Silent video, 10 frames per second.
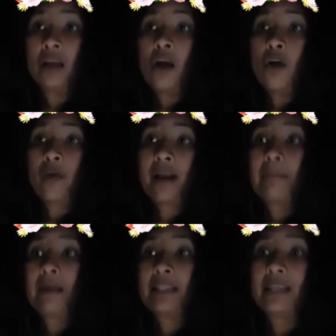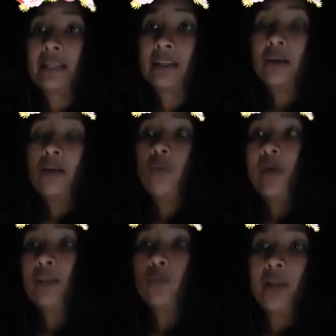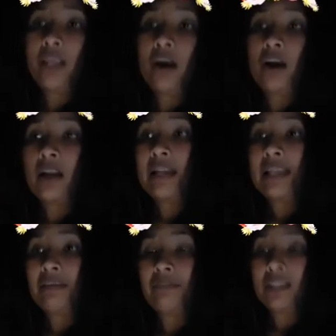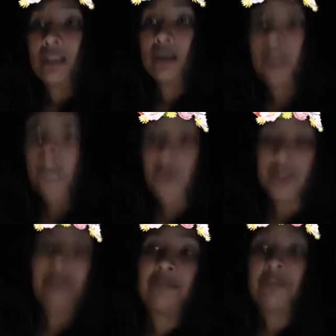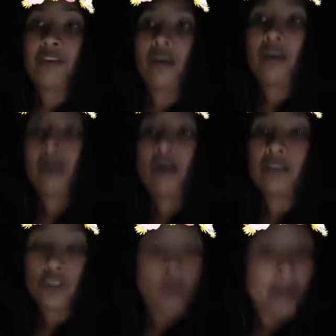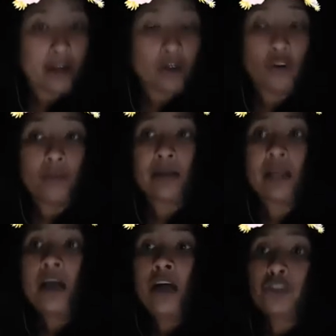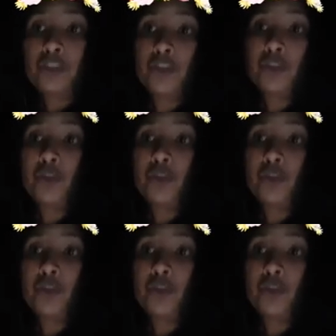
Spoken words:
recommended when we are leaving the country to go back home, to